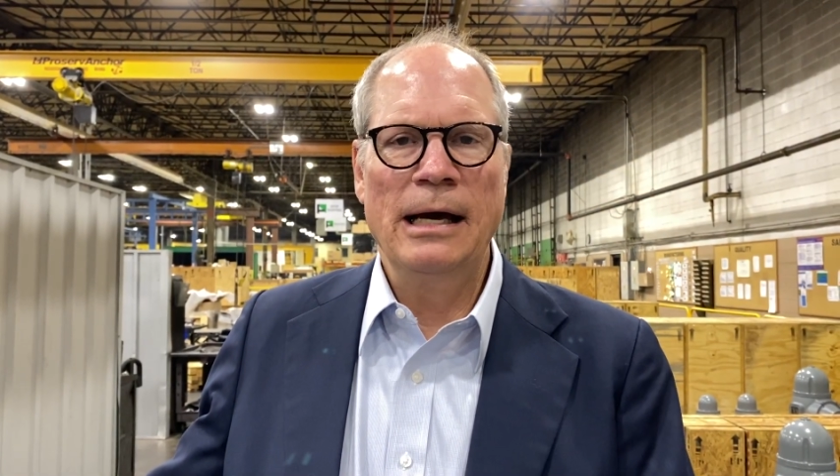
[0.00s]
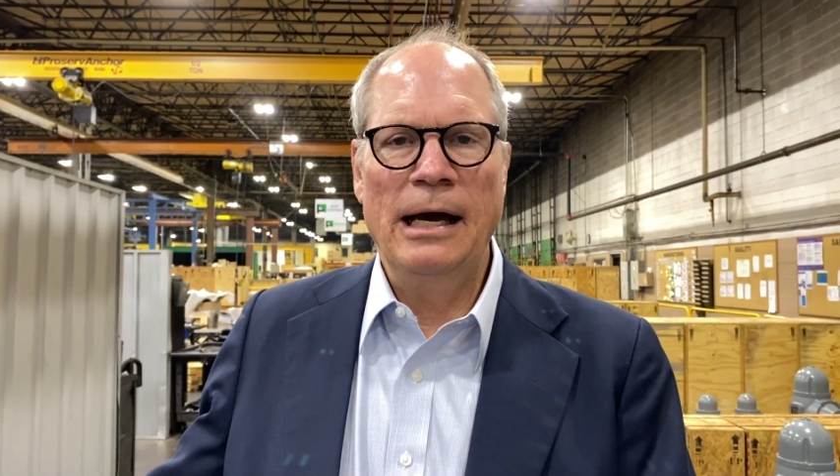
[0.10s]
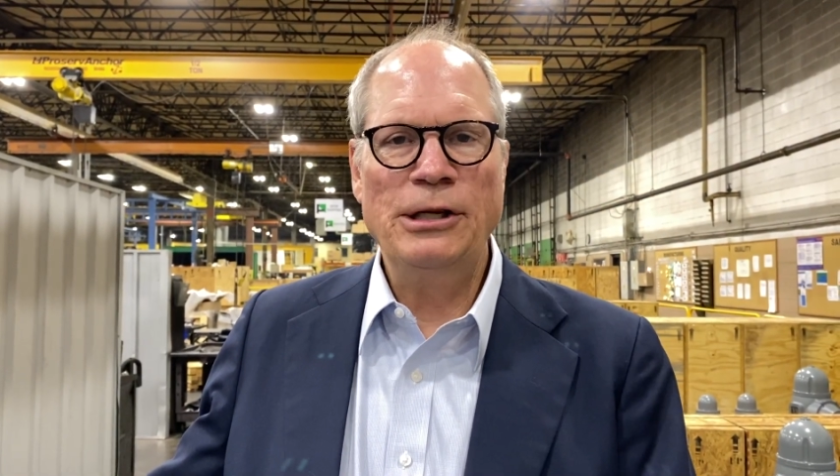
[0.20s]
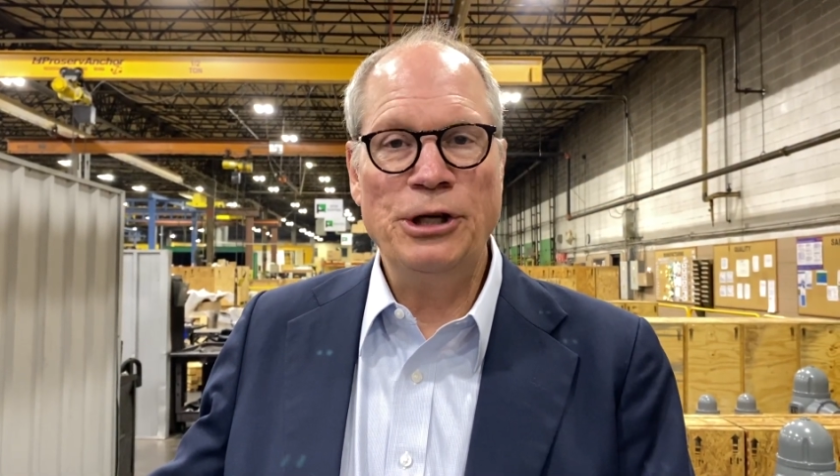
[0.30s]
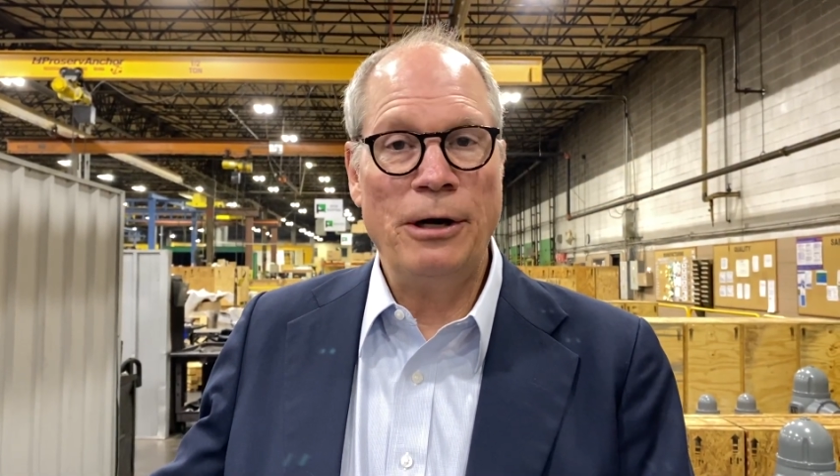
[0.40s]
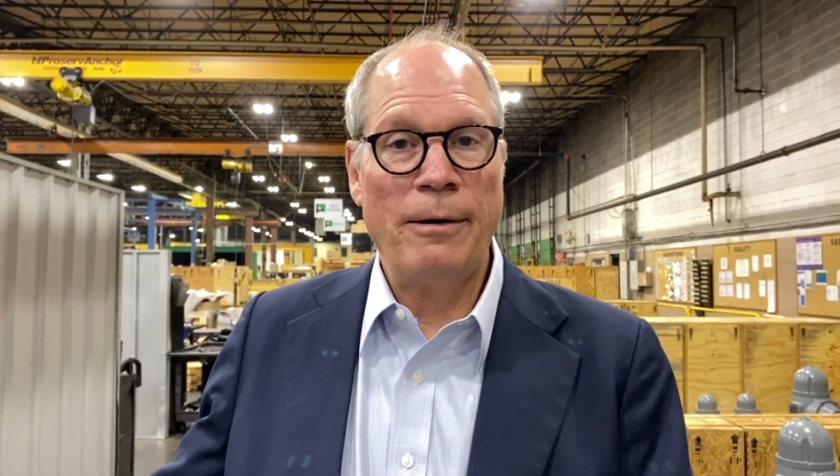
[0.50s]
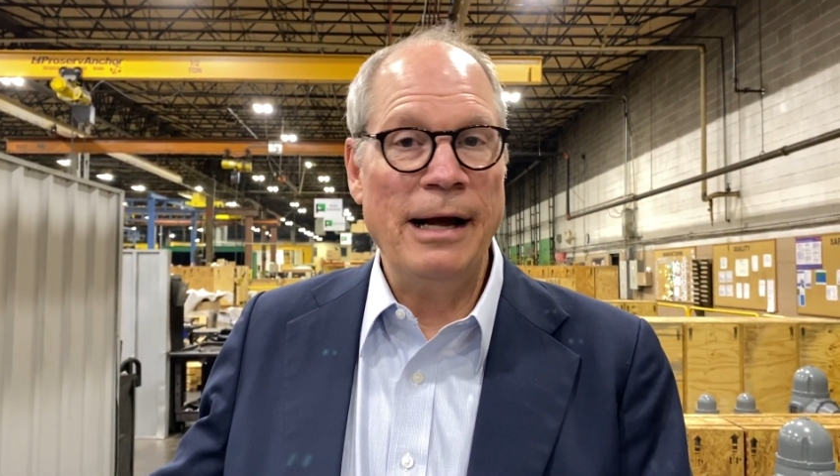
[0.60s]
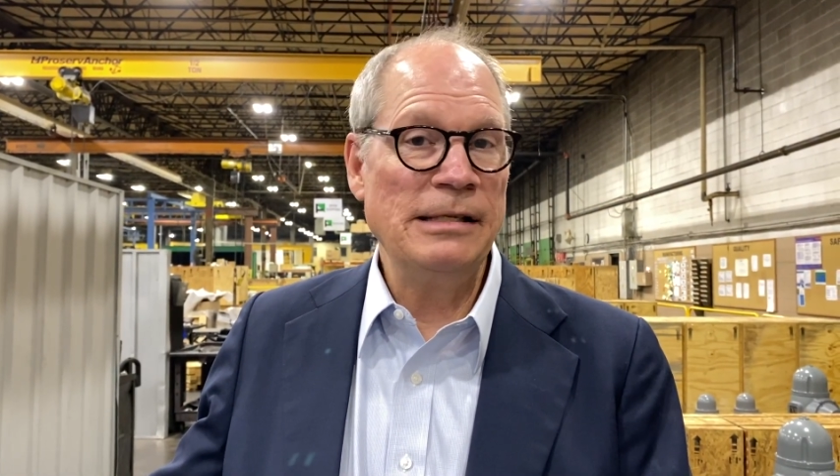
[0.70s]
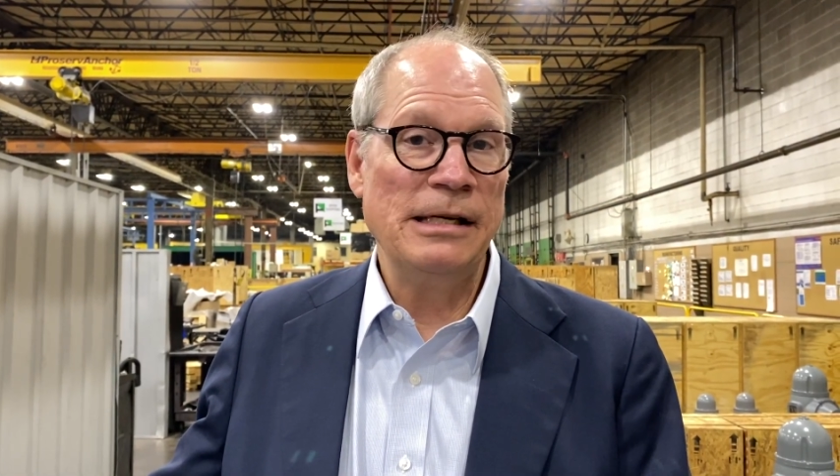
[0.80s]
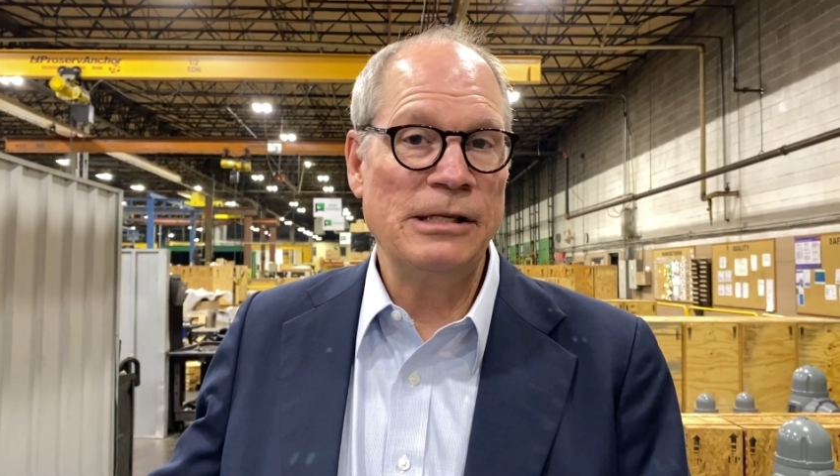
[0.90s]
it
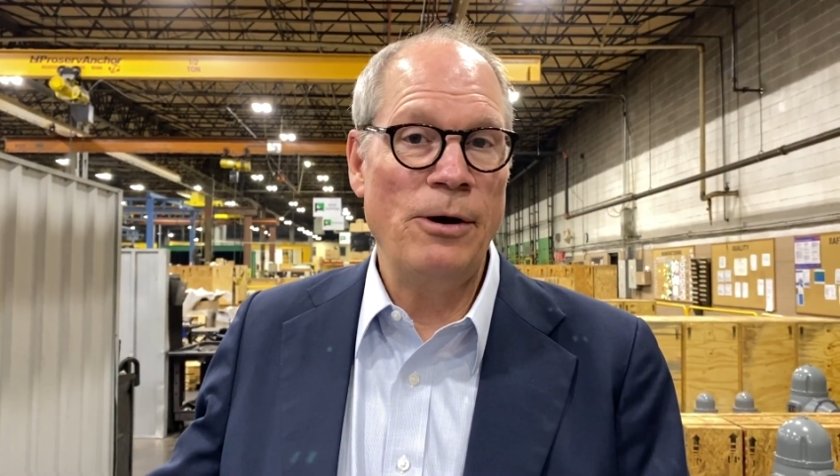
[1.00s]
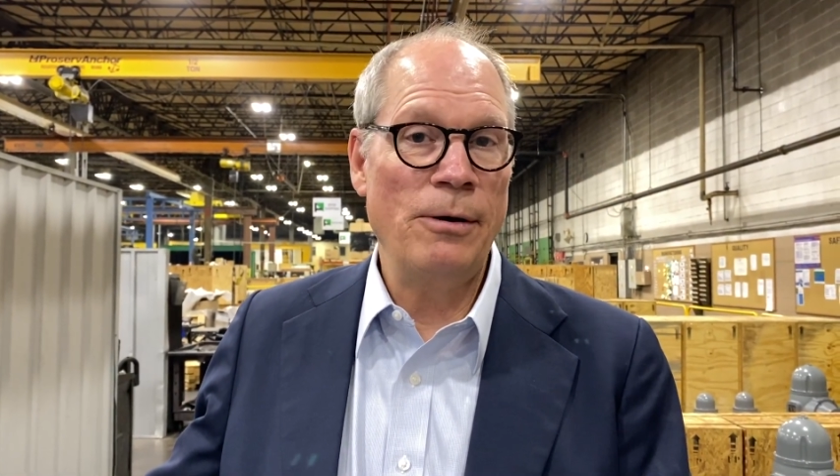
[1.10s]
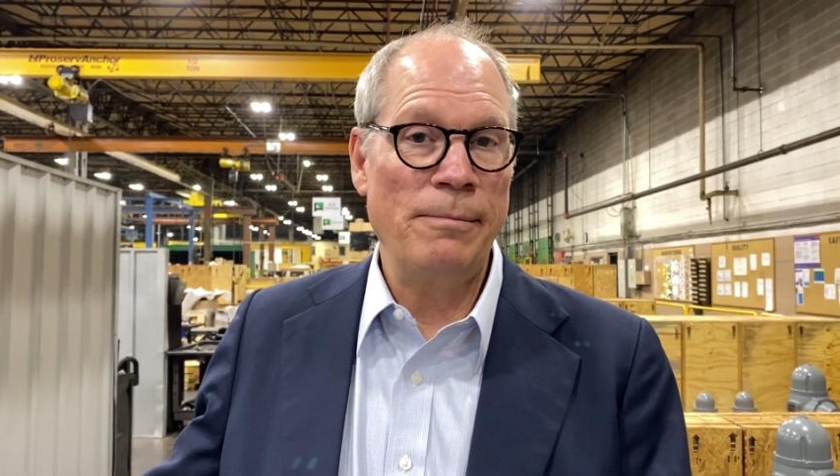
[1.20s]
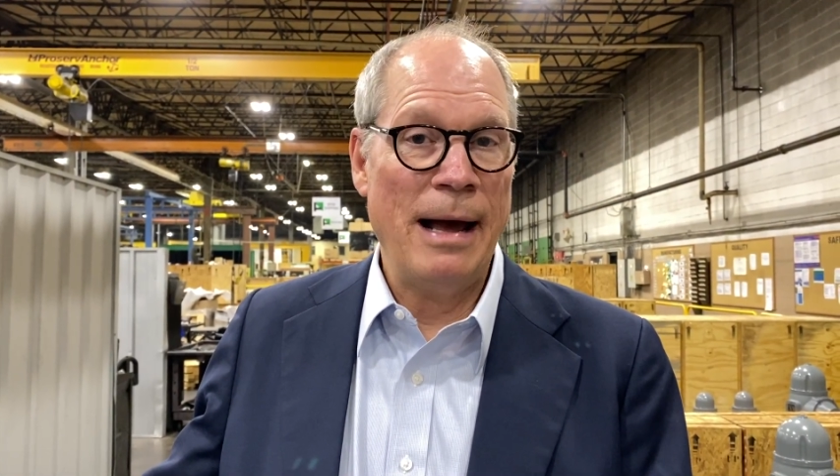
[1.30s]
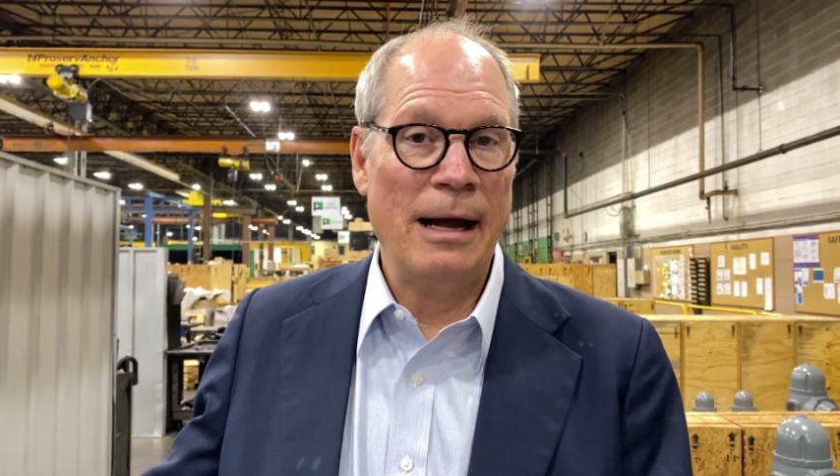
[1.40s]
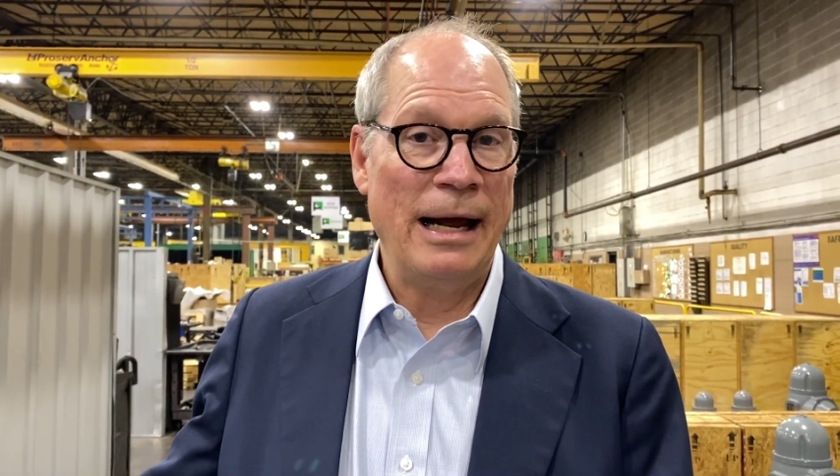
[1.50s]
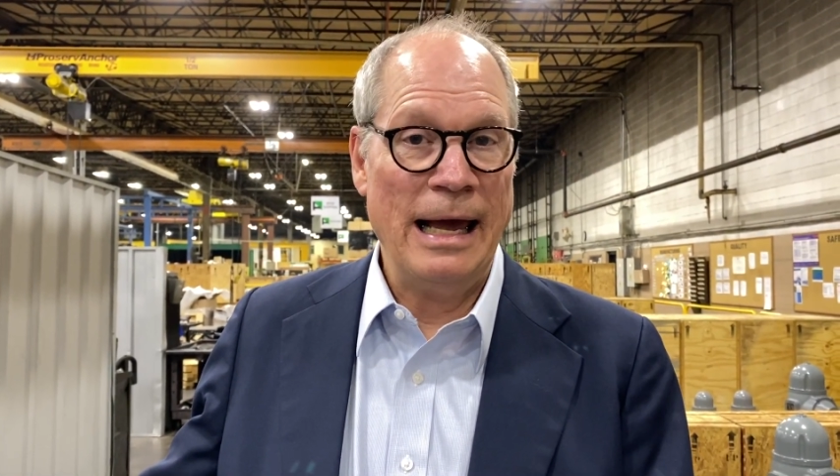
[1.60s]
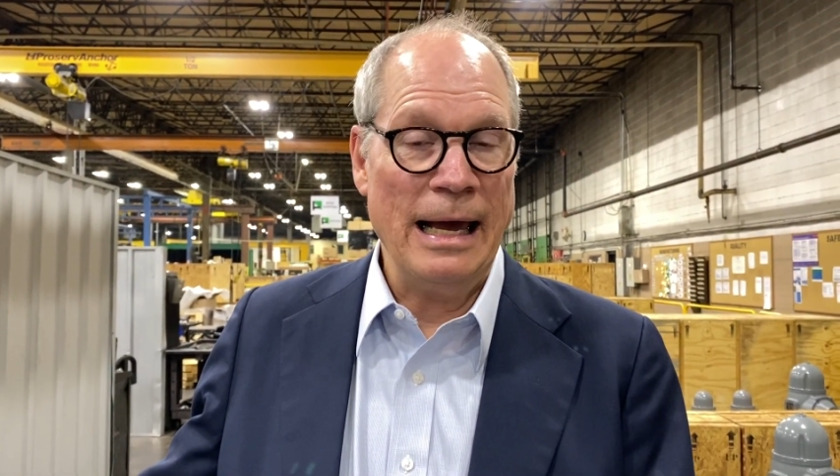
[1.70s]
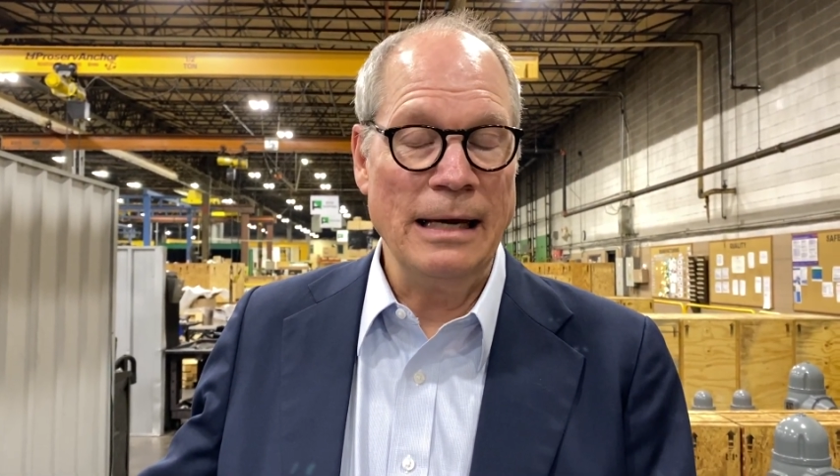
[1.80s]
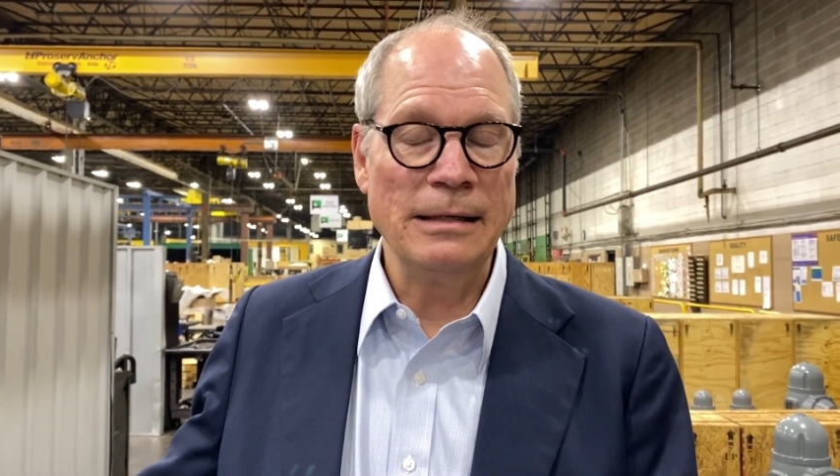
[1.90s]
generates its own amount of
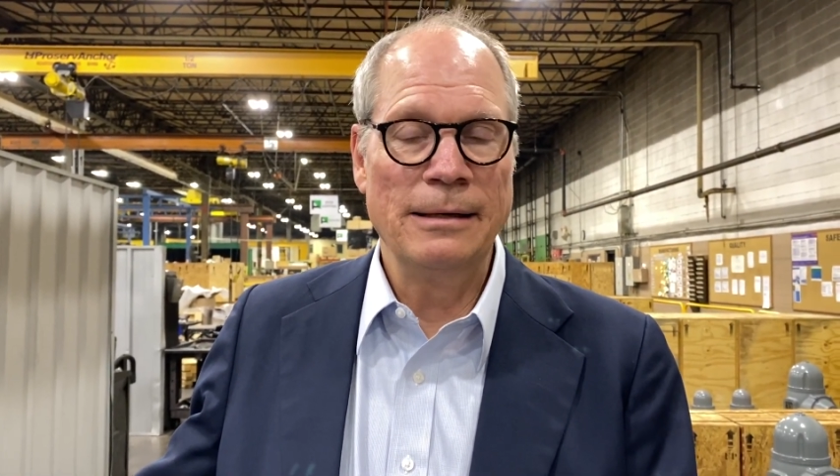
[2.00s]
heat.